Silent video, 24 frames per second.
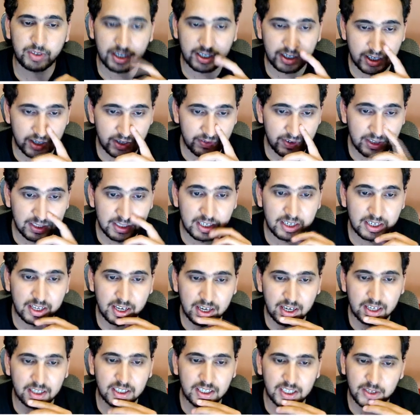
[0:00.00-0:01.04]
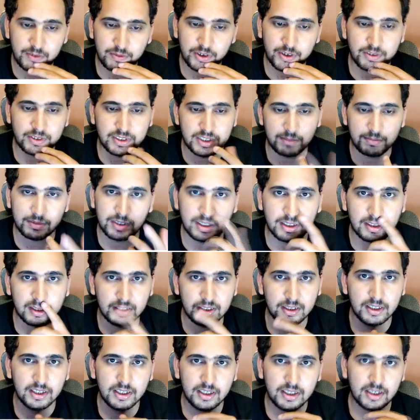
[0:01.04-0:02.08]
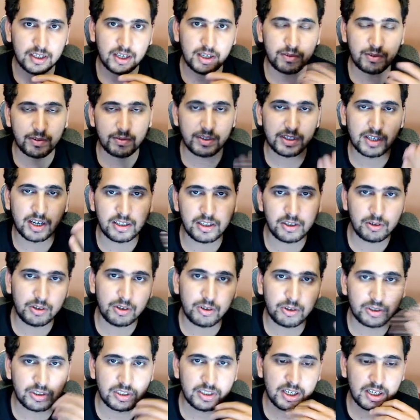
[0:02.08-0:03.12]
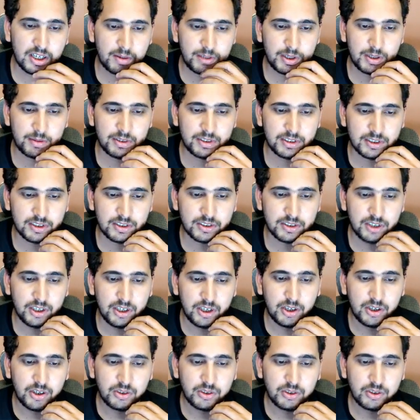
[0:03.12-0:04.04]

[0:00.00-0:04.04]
we identify that, hey, T4 was something, right, for which I did not see a commit message.